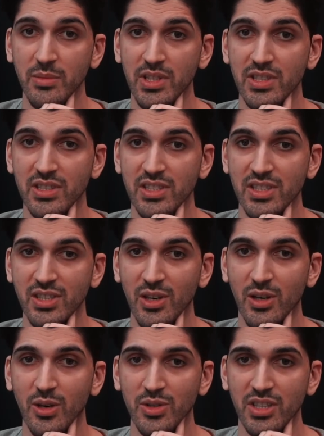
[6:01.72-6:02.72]
much.
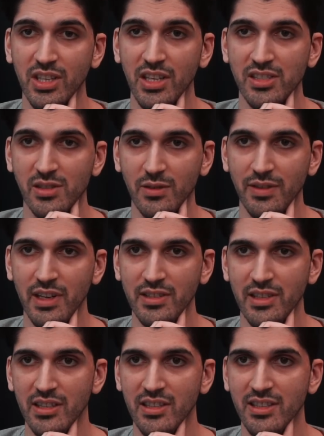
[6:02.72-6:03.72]
Oh, she is
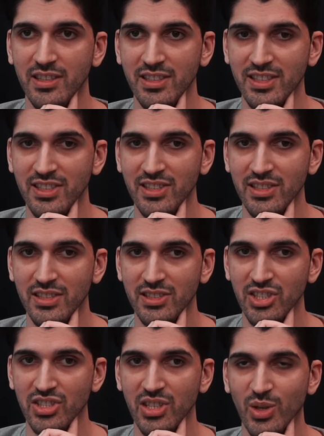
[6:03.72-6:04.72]
offended.
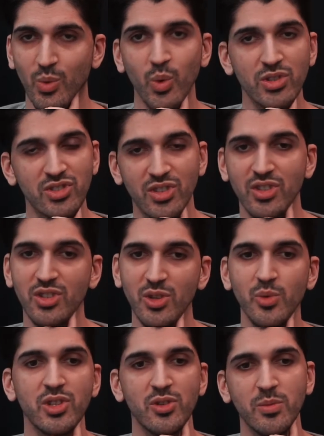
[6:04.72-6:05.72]
She's like, what are you
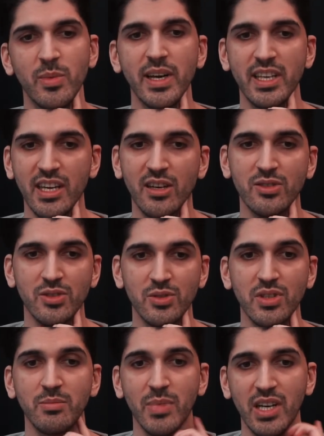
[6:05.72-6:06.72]
doing to my
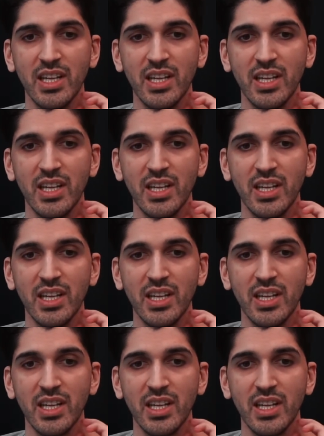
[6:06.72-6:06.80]
country, my